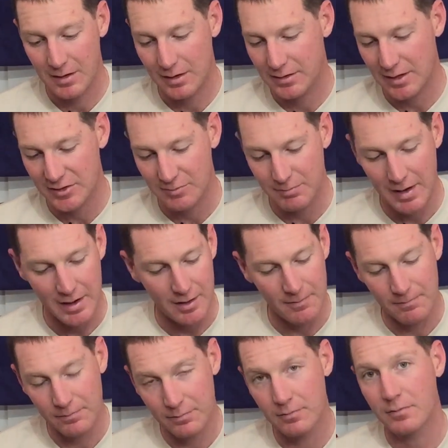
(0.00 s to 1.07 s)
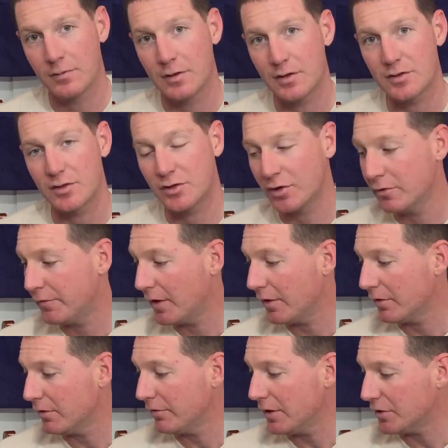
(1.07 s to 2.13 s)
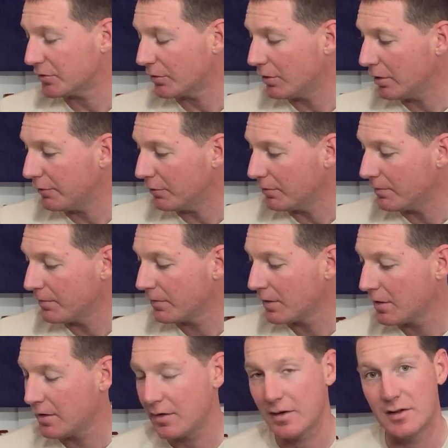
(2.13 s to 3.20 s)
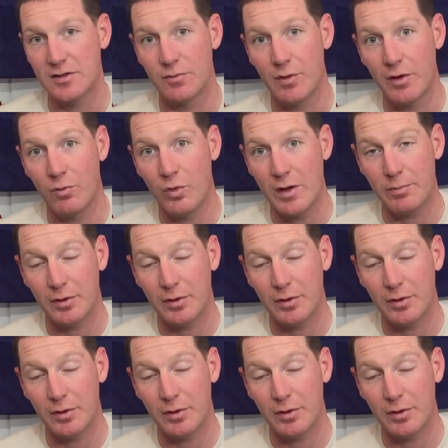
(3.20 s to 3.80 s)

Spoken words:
It doesn't matter, because the true value of each rifle is the one we